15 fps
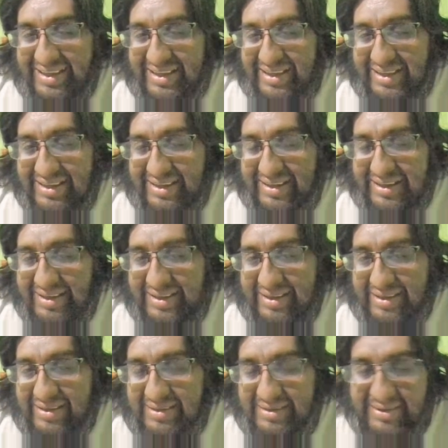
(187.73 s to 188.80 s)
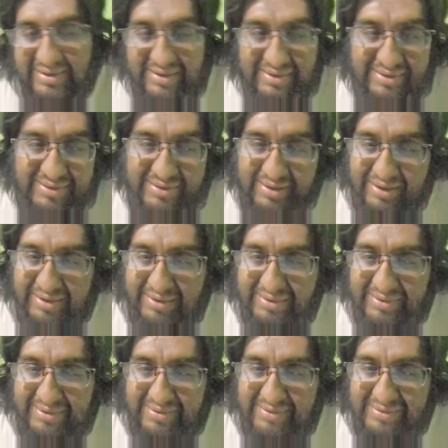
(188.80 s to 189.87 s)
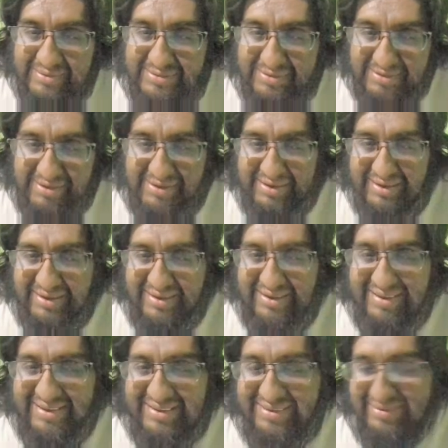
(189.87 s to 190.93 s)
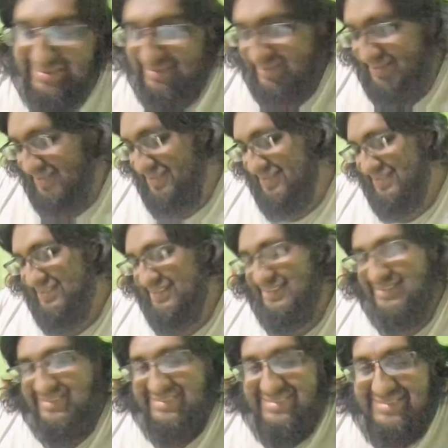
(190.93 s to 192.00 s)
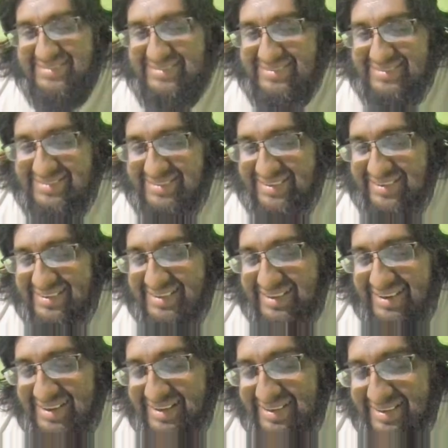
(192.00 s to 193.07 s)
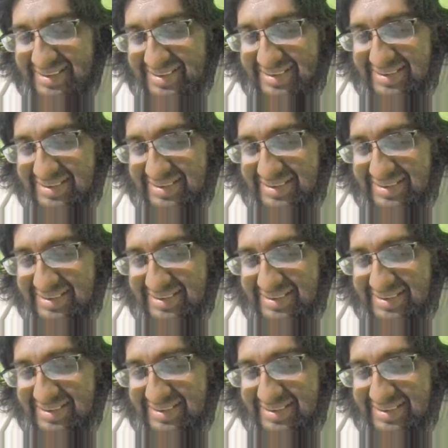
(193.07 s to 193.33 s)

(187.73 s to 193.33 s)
uh, yeah. I suddenly I just see that I